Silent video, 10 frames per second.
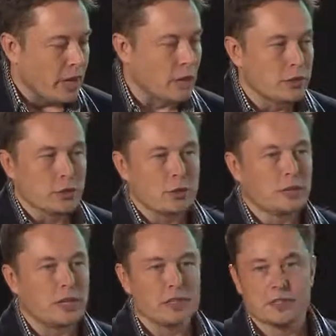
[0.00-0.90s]

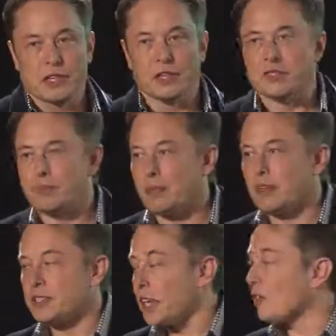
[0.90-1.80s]
it'll
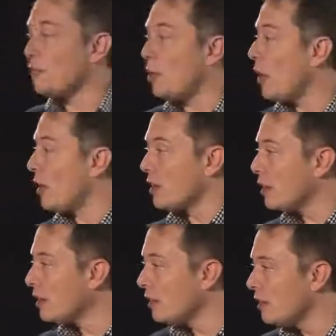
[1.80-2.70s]
self-park,